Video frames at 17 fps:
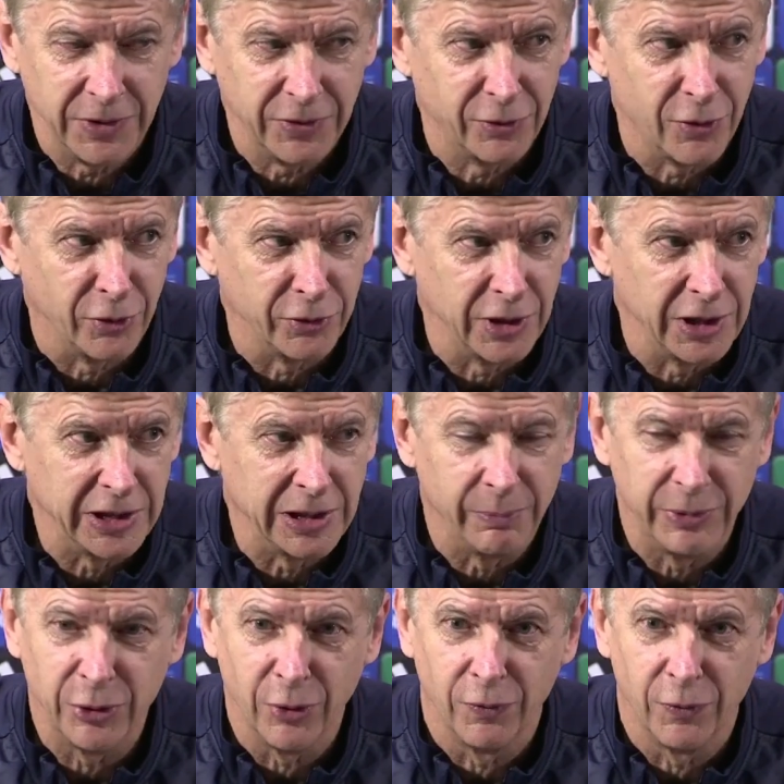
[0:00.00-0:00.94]
uh, gone a little
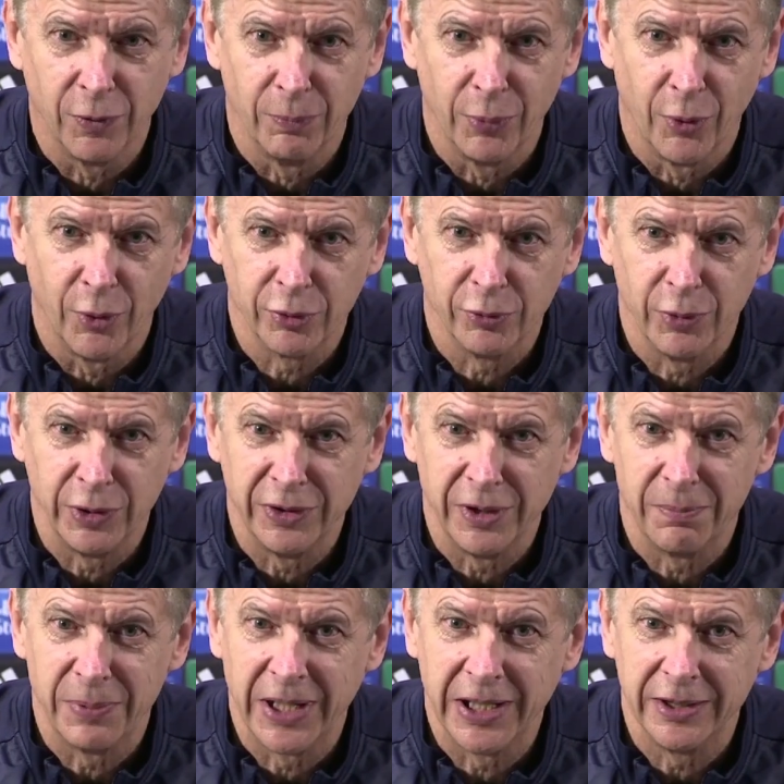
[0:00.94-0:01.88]
bit overboard when
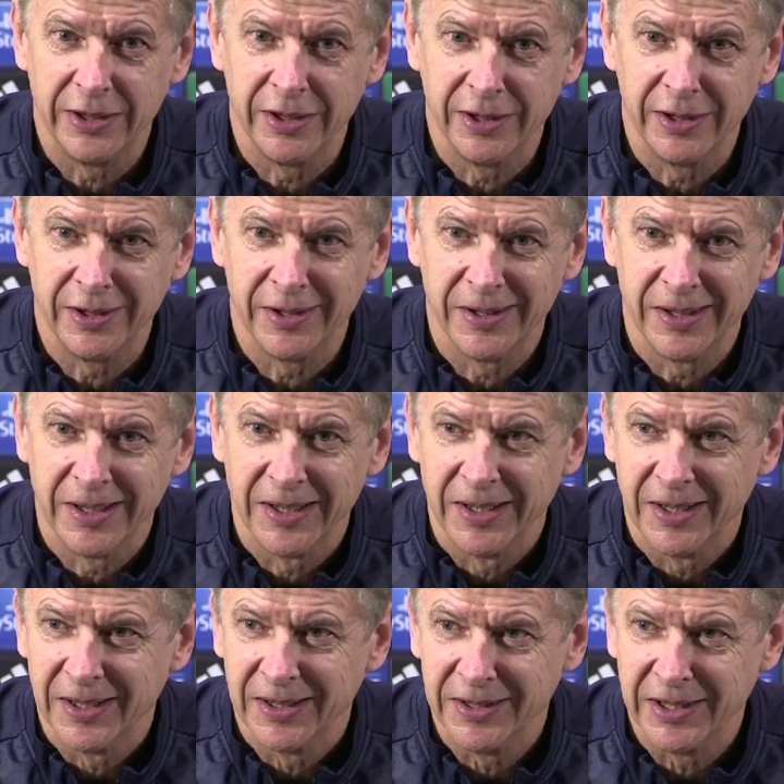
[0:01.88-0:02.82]
they played in
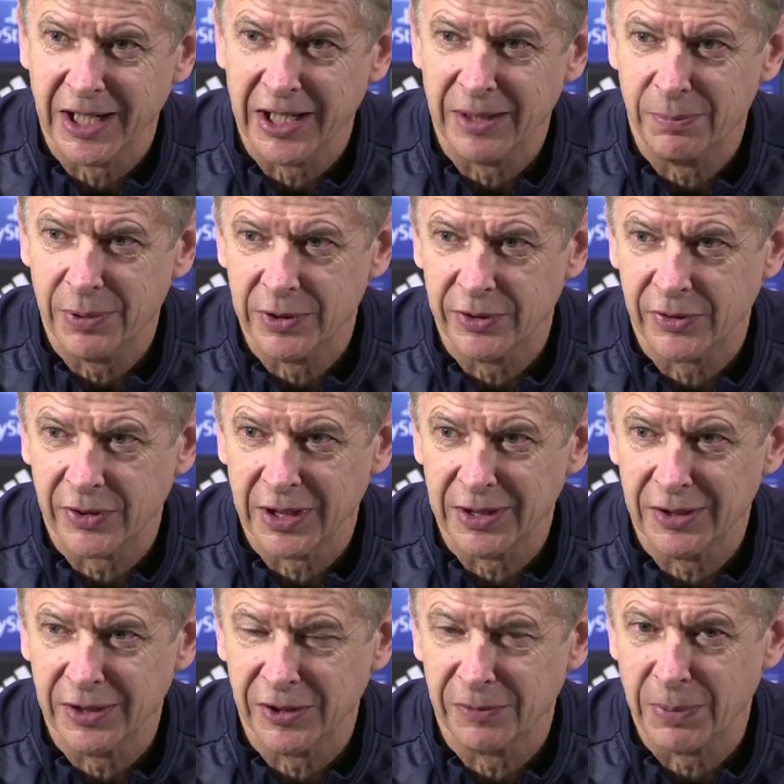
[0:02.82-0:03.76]
Naples
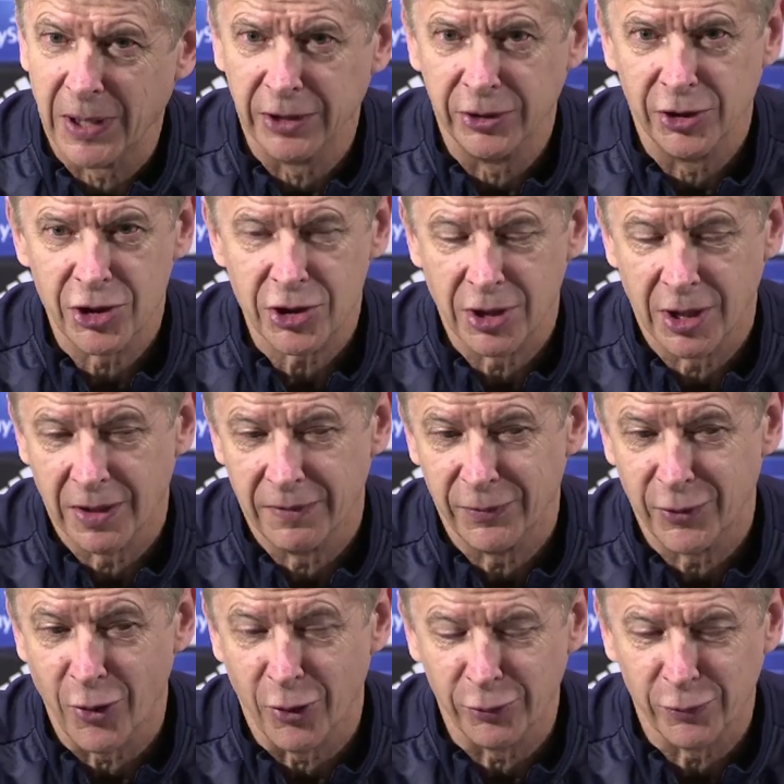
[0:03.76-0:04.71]
and is punished.
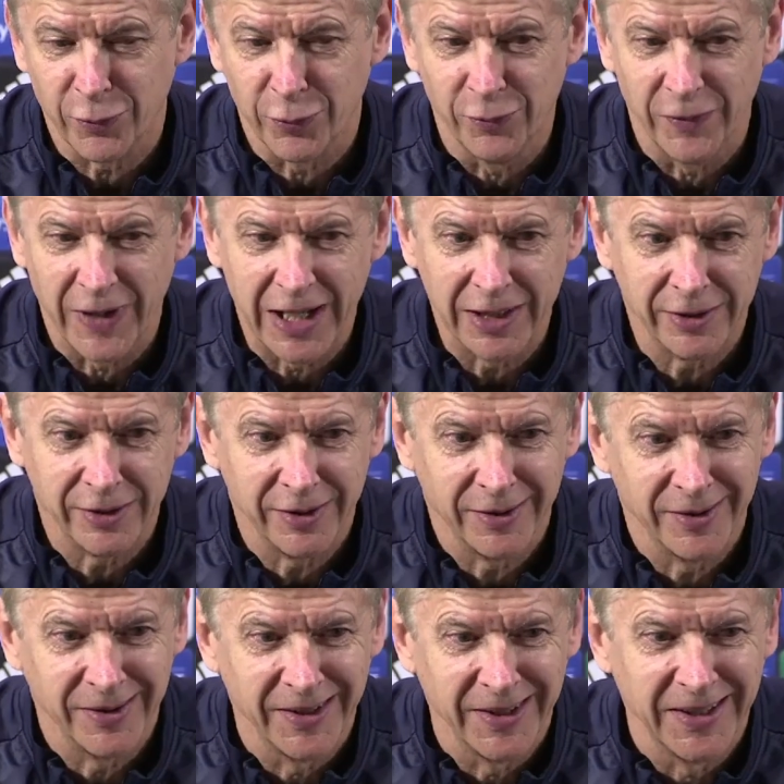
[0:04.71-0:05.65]
I've gone through that,
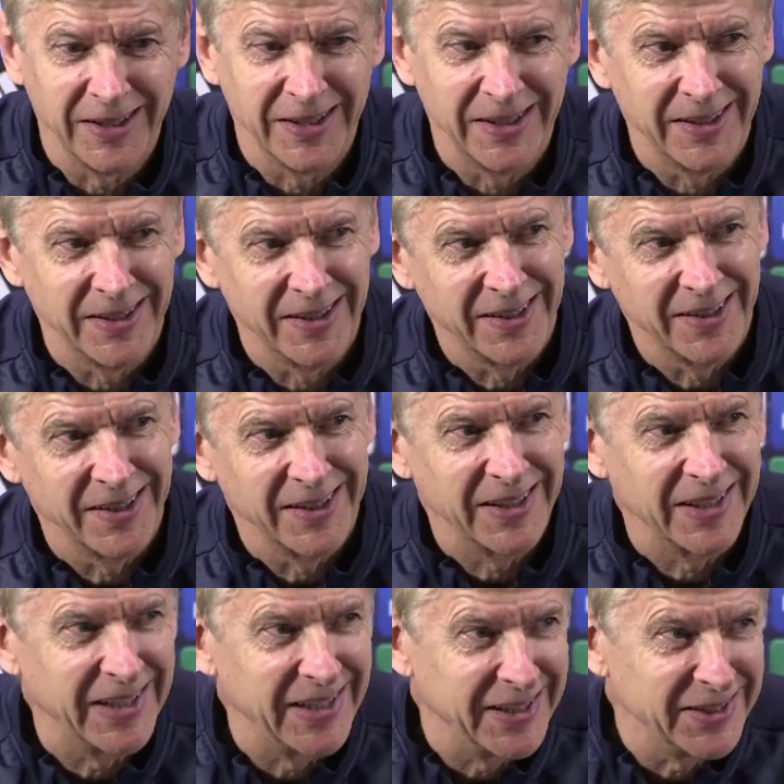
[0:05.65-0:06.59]

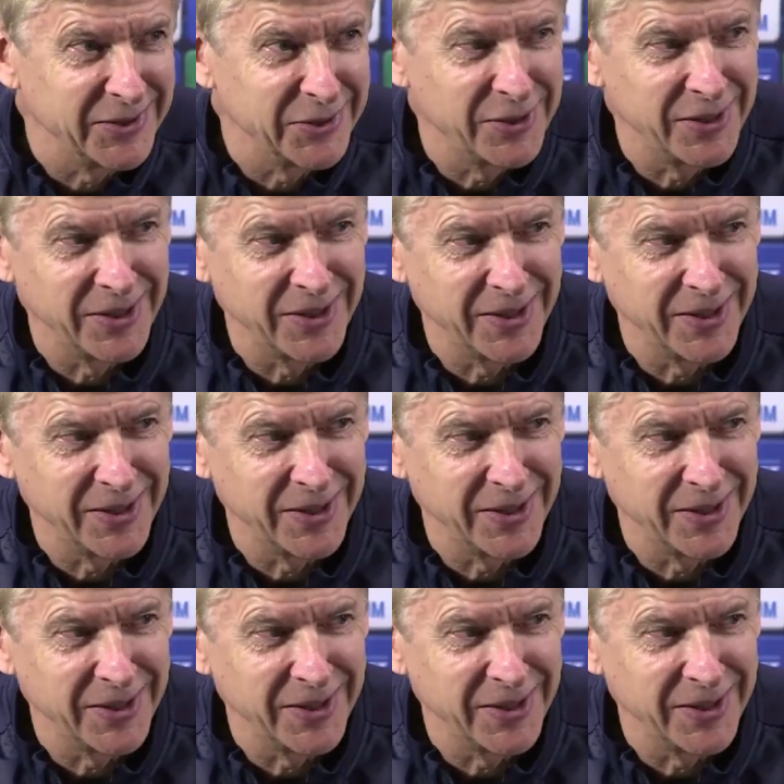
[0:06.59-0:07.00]
and.